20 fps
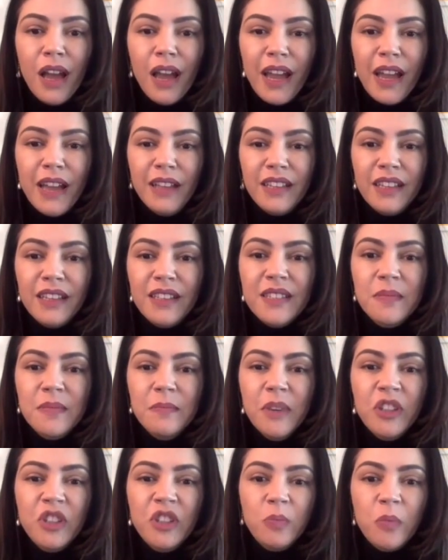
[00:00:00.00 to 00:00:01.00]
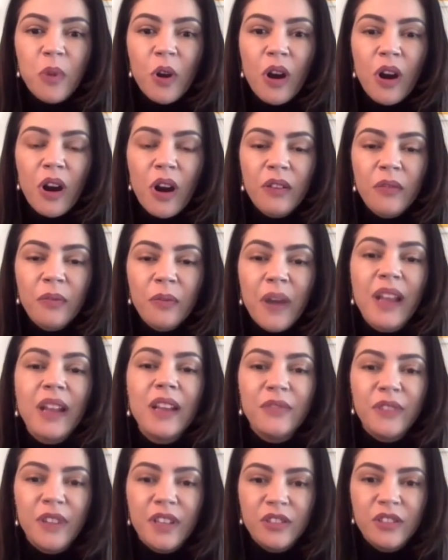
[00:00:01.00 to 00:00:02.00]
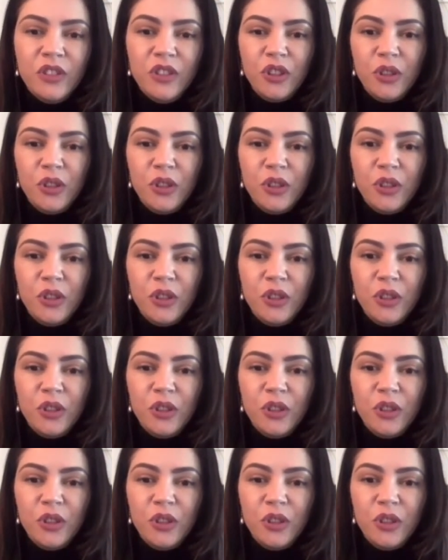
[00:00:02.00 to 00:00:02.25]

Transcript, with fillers: and it's much more relevant